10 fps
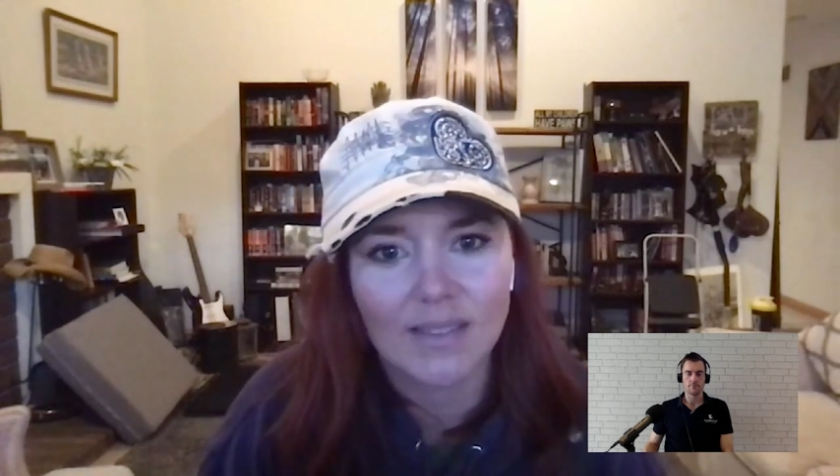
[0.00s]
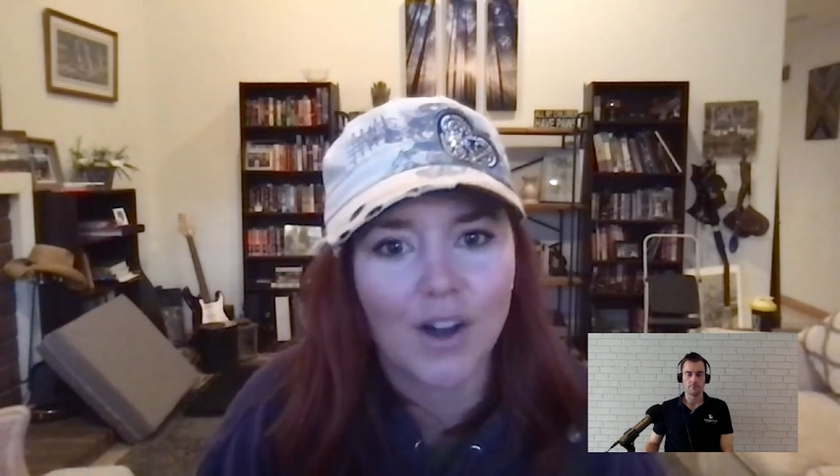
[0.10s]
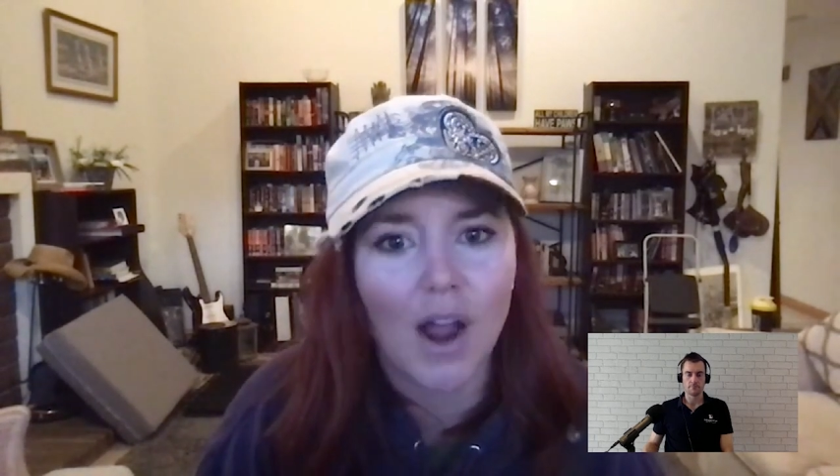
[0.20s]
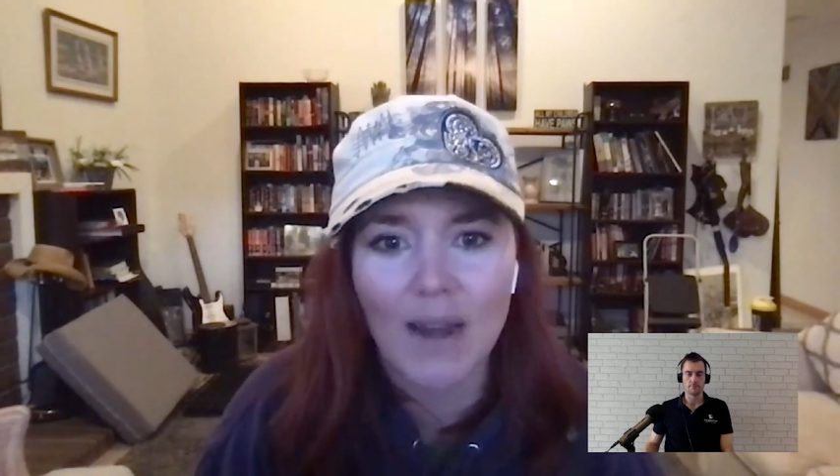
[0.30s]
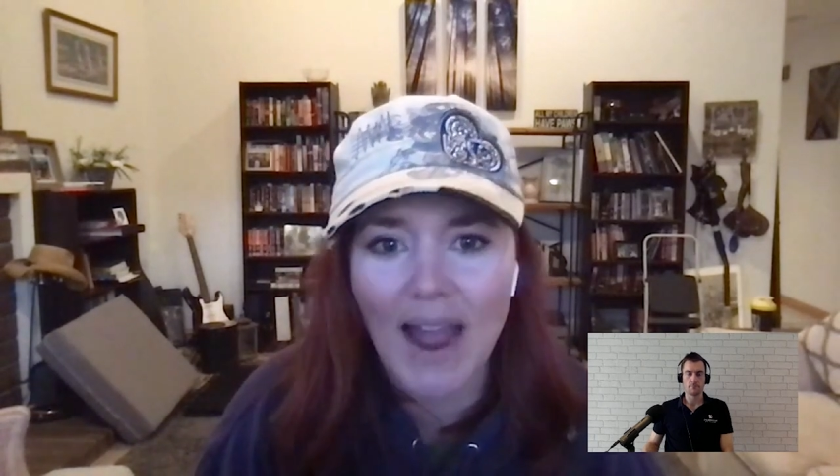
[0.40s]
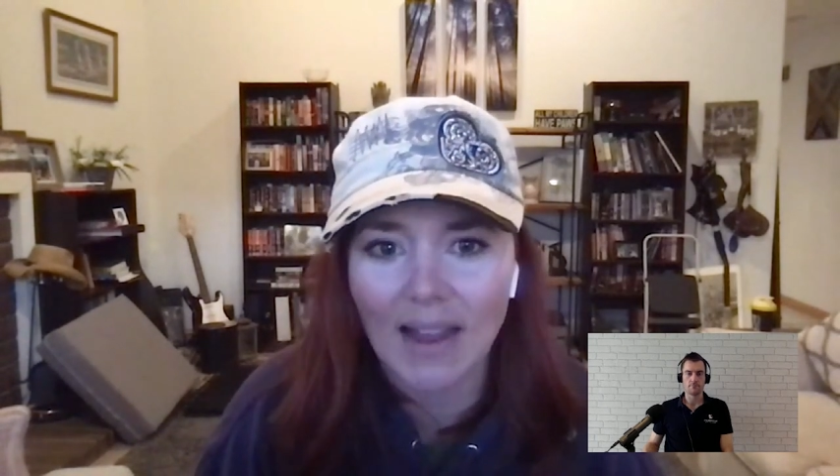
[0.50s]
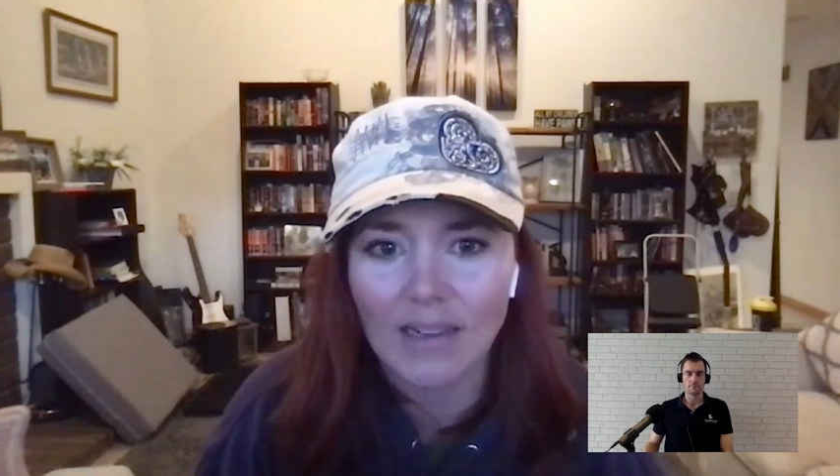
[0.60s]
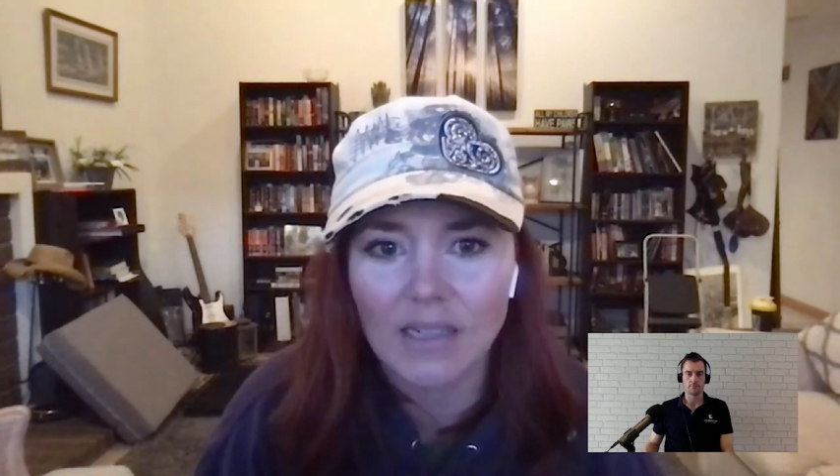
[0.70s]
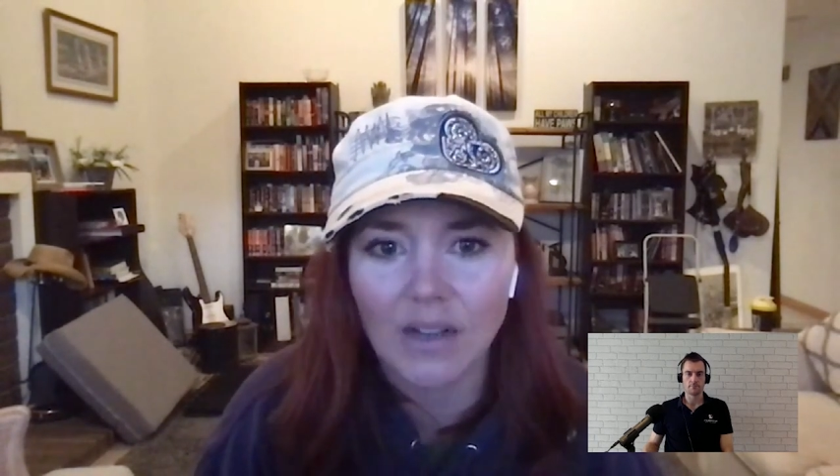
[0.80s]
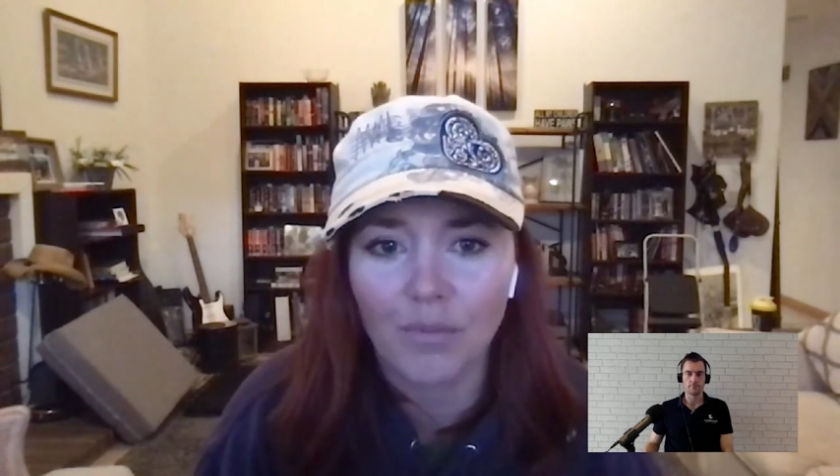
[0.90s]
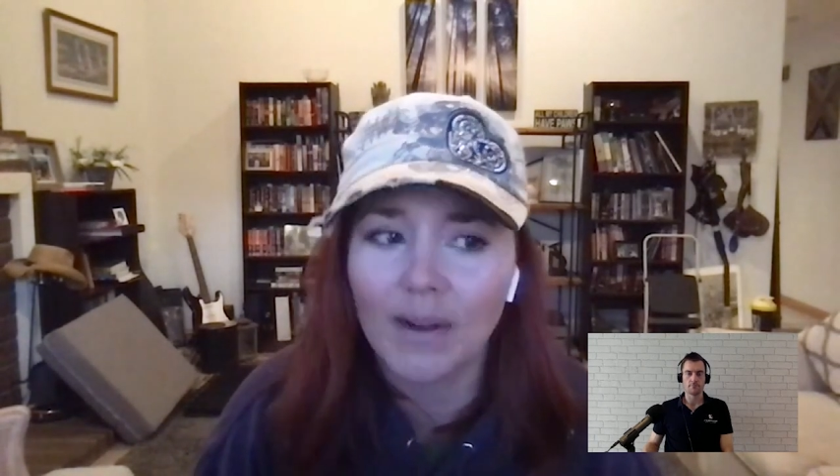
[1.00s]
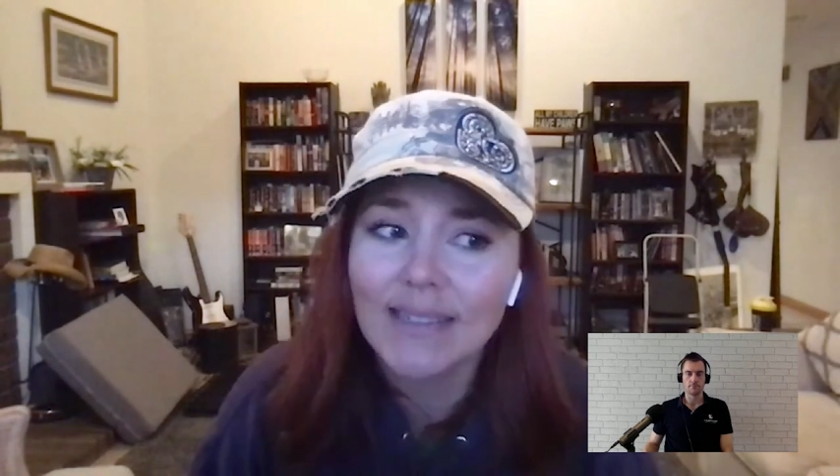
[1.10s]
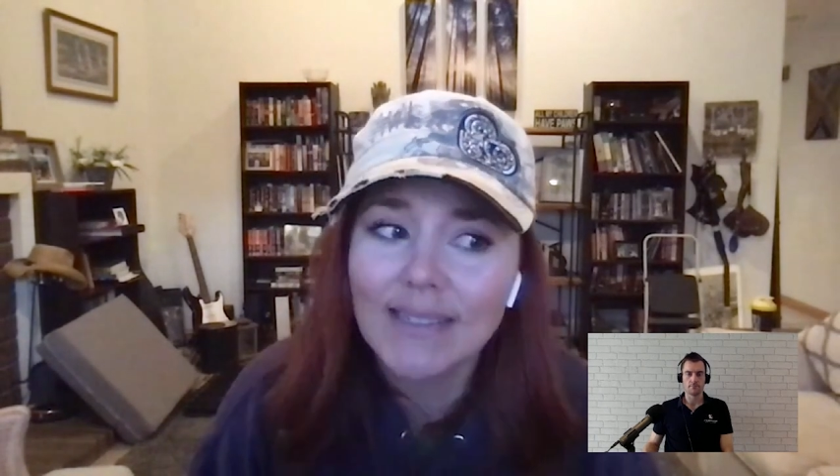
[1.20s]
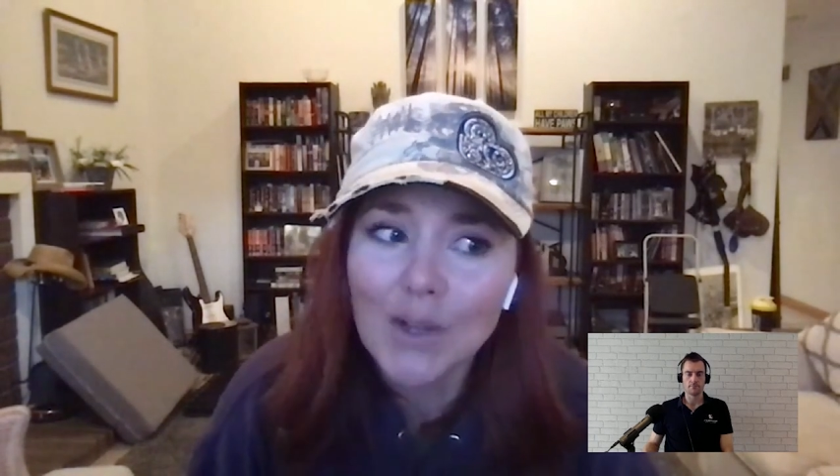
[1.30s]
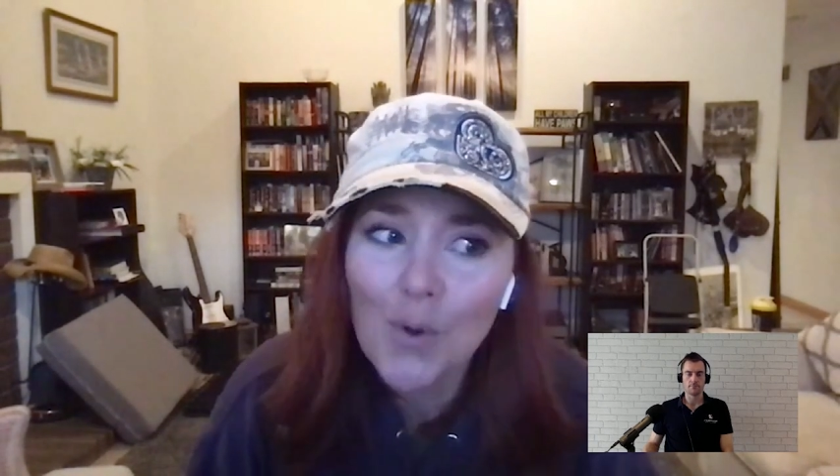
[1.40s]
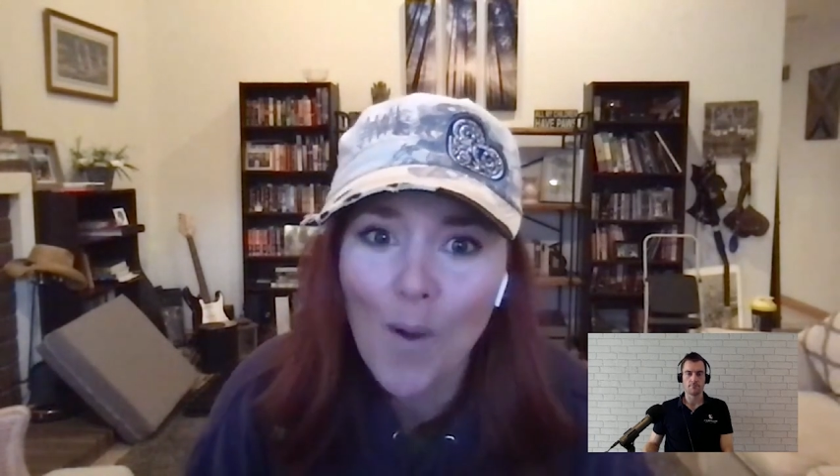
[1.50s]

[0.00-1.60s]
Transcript: They're not reactive, but I still